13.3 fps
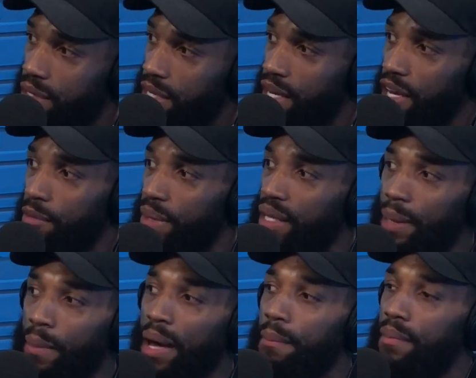You know what I mean?
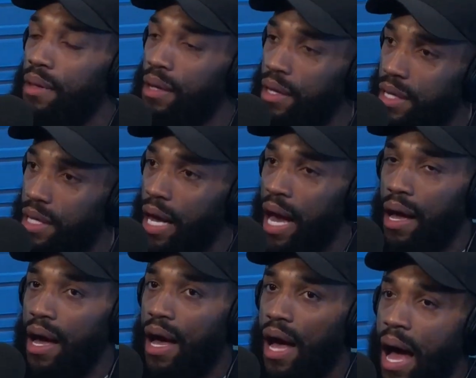Like
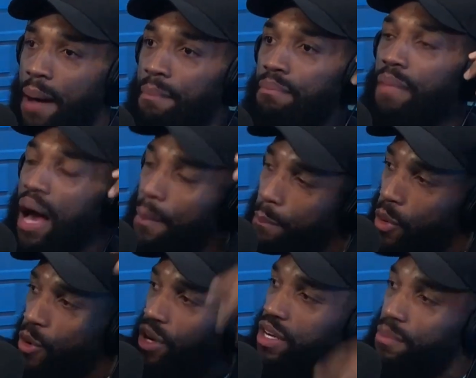I'm
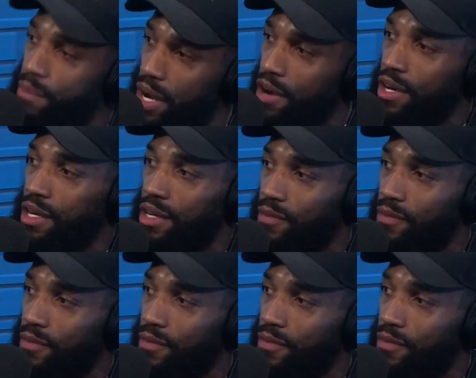born in America.